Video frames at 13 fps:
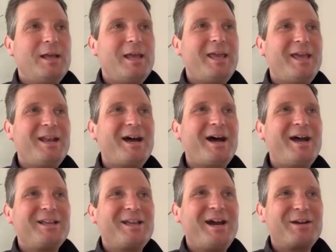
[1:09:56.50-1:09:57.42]
And
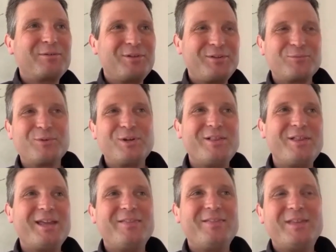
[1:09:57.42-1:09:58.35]
I kind of
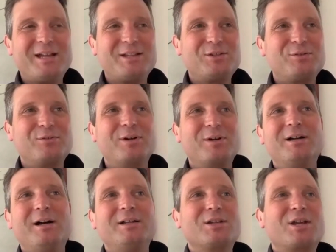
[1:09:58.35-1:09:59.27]
relayed that to
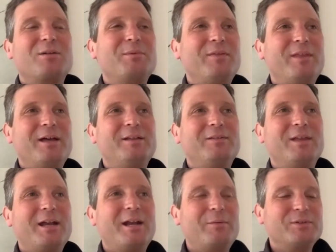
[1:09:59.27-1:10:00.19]
a gentleman that
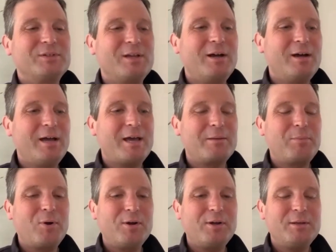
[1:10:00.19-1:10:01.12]
I was at
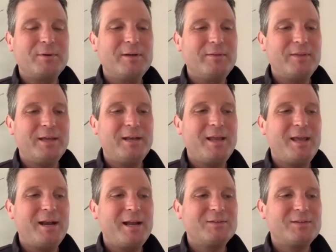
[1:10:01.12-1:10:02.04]
a party with, and
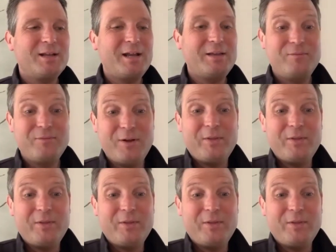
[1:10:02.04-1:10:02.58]
I said I felt